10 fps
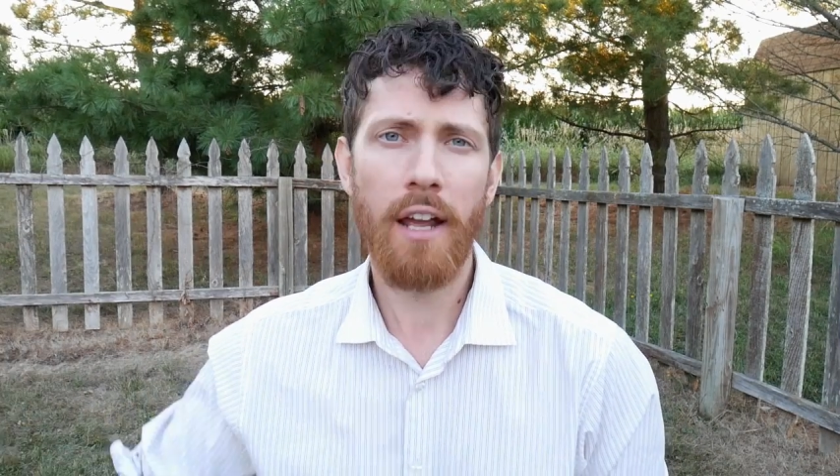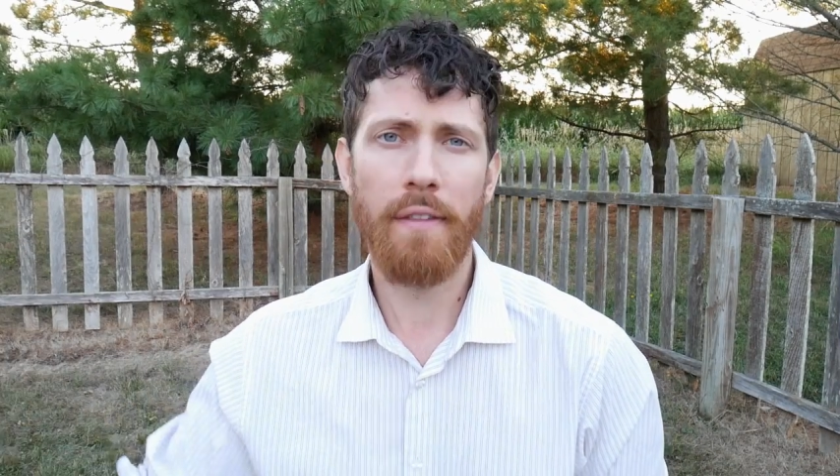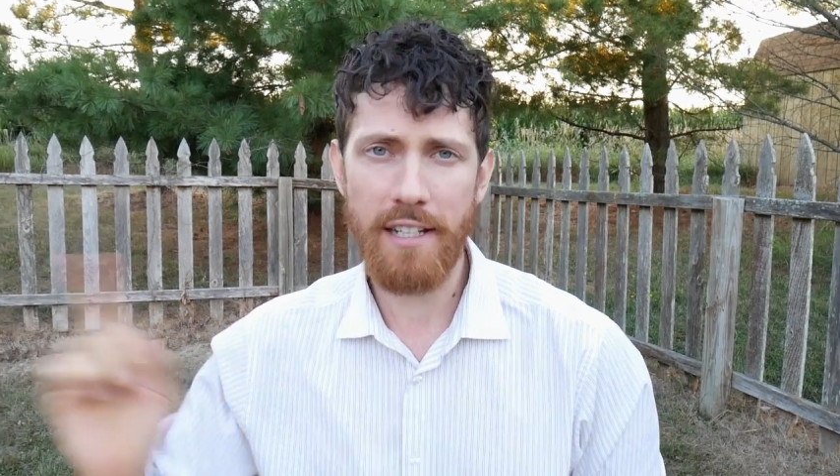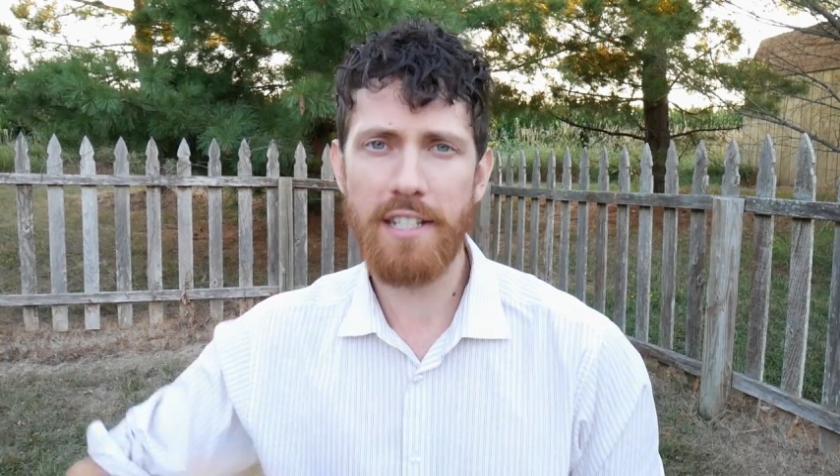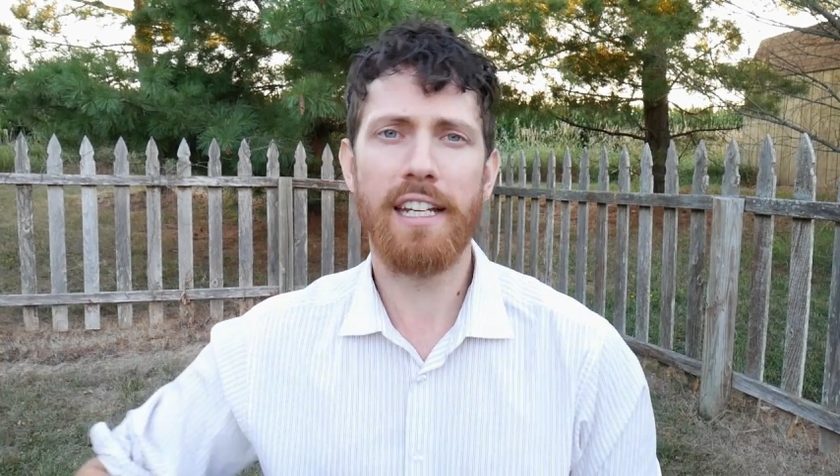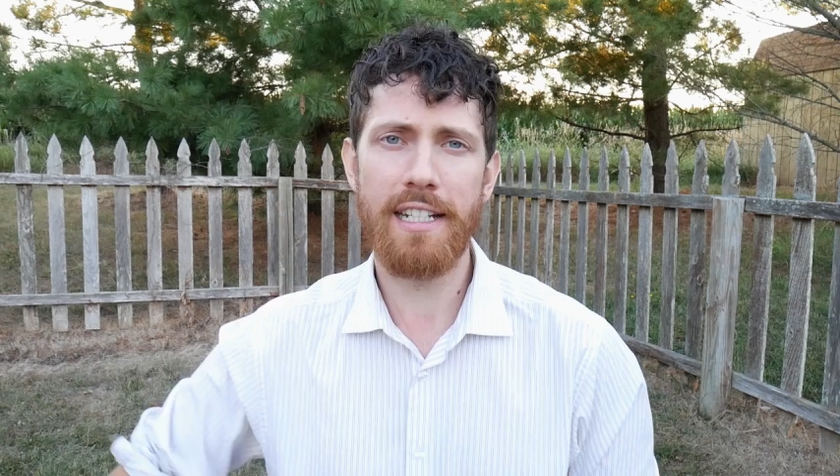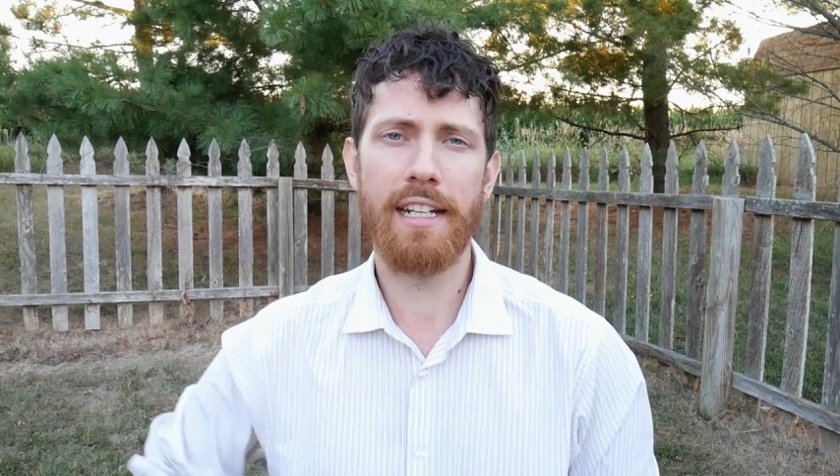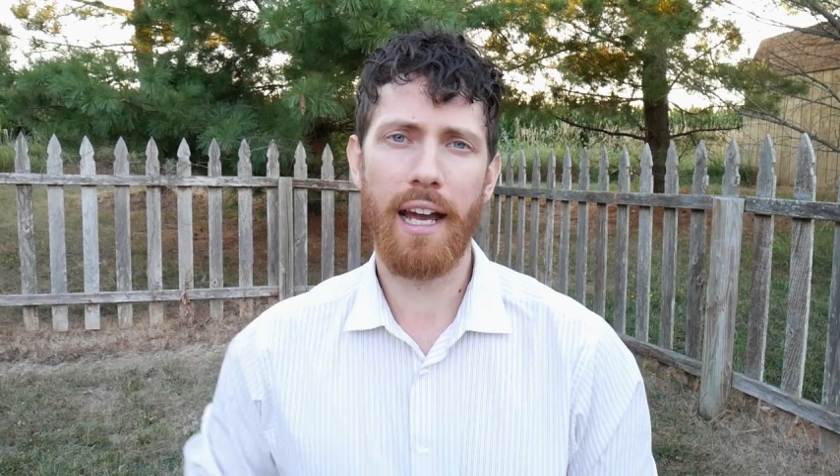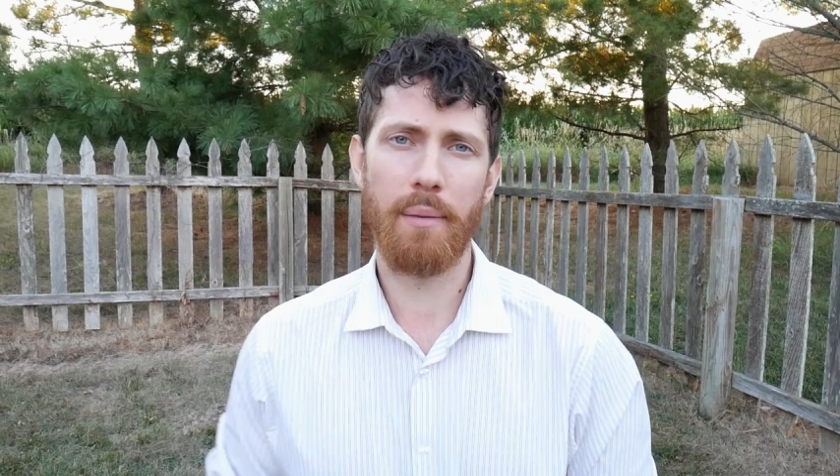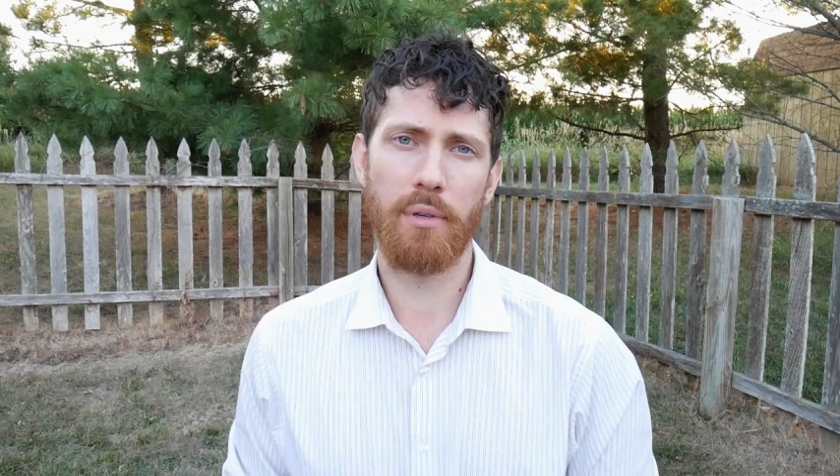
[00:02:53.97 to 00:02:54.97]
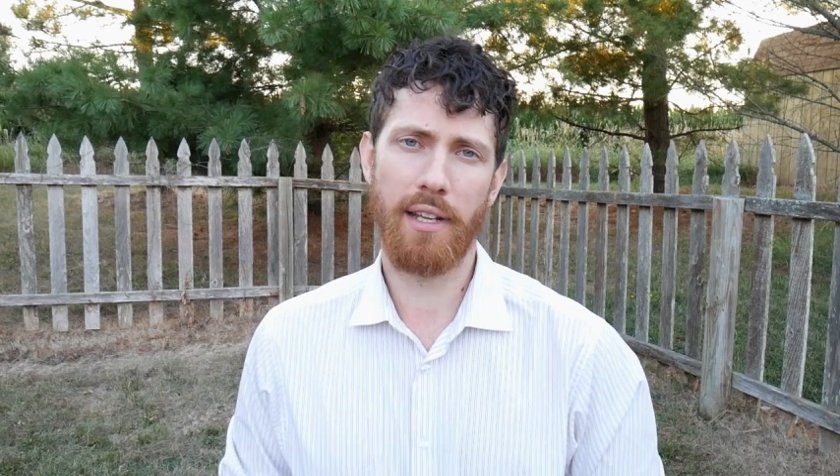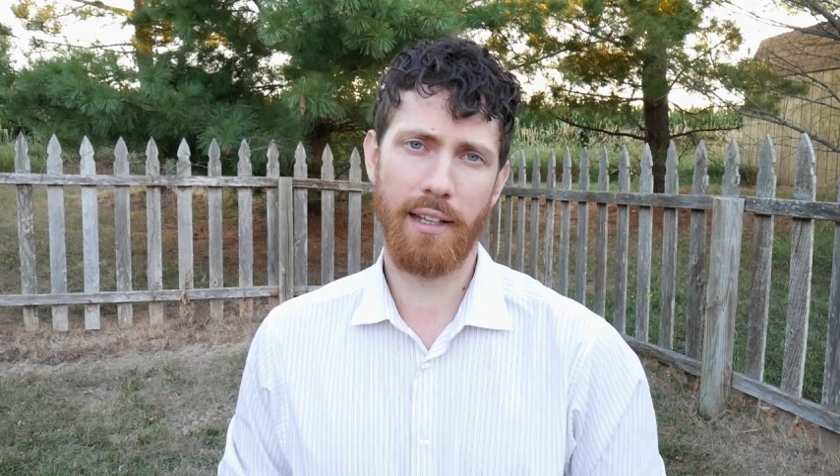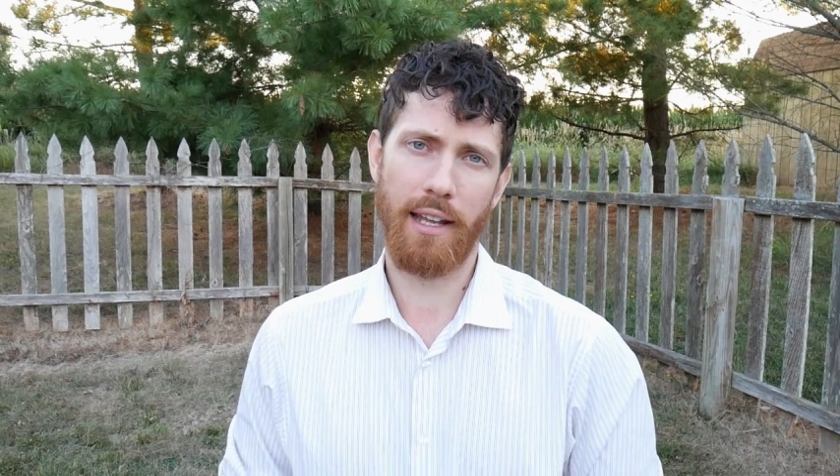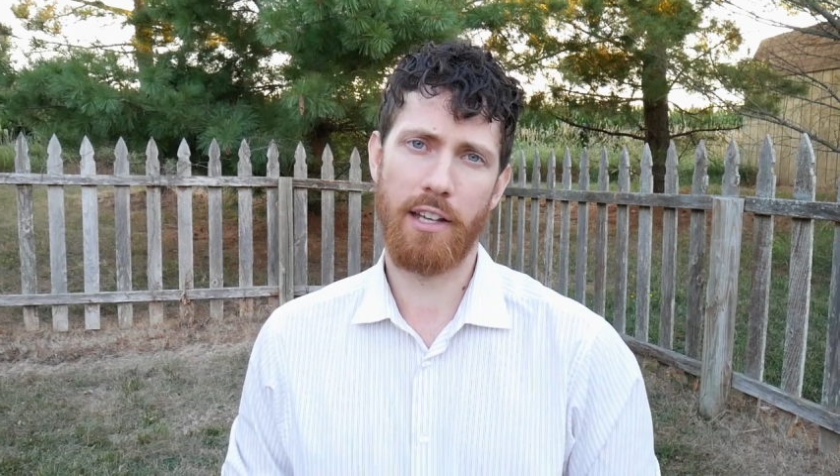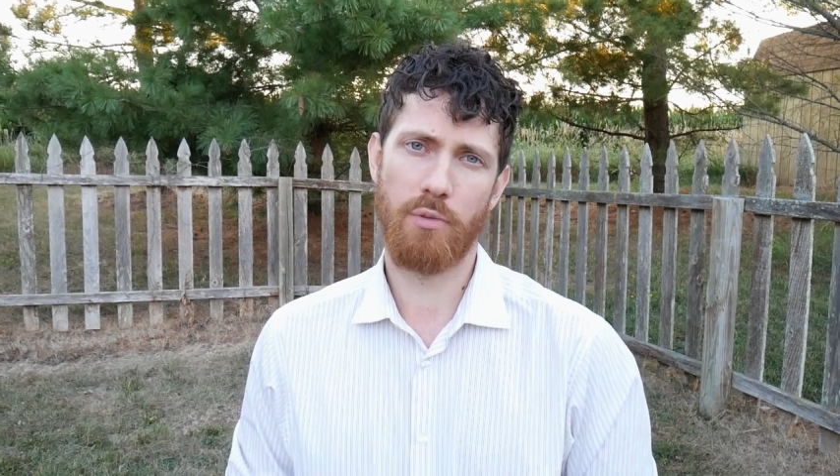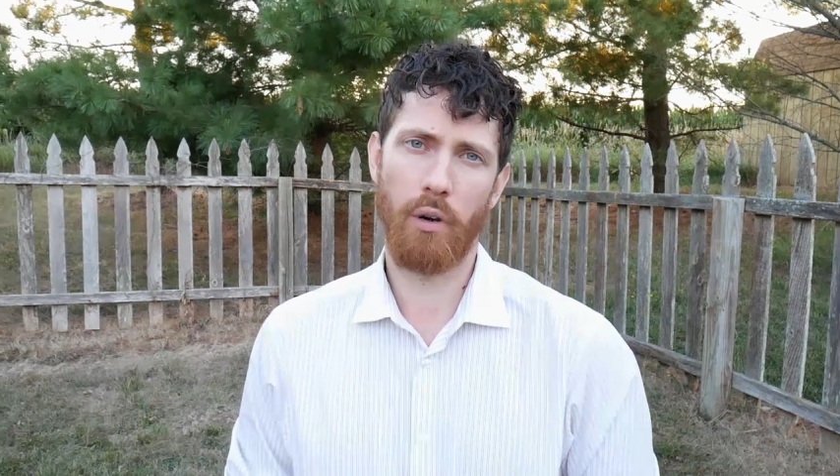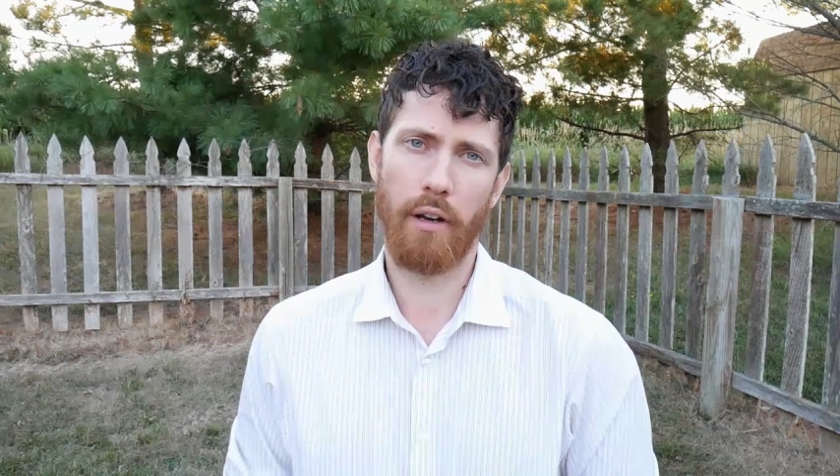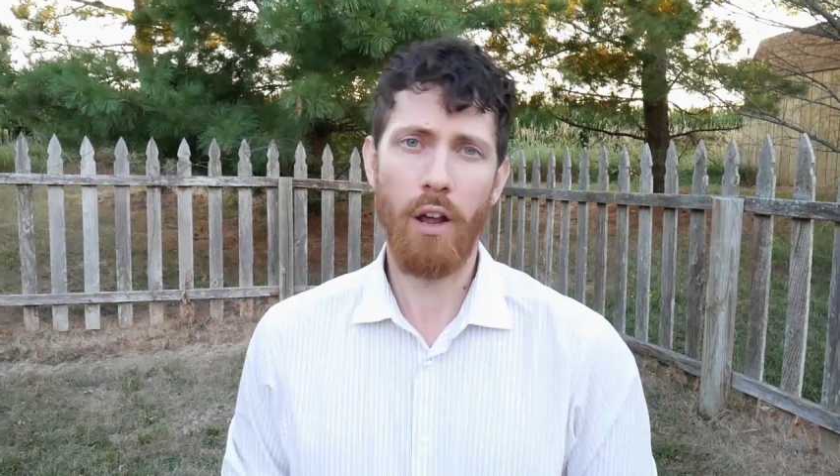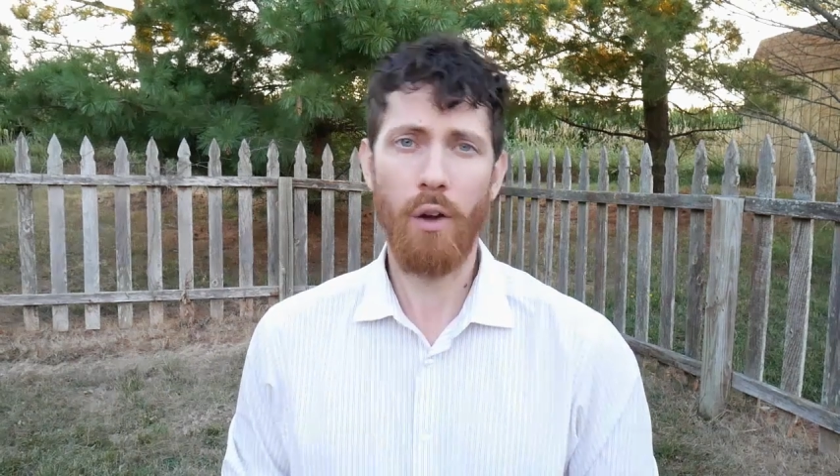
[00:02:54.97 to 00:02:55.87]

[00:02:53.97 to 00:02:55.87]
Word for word: the 69% less one.